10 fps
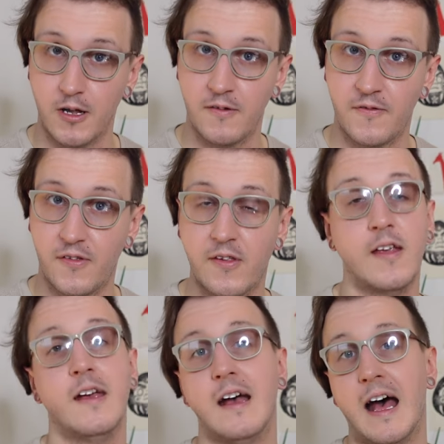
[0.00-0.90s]
offs
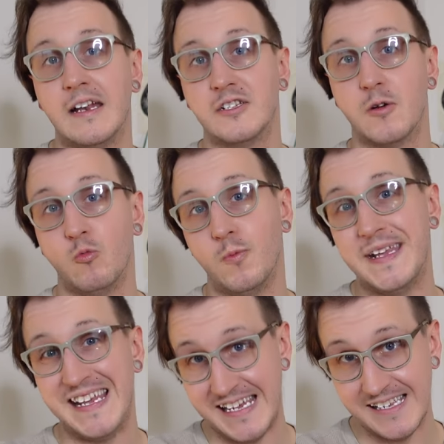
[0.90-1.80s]
and some will be
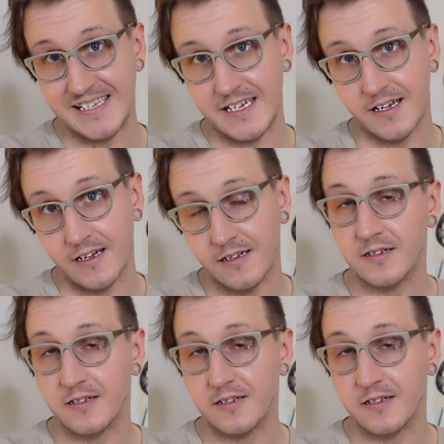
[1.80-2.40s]
easier.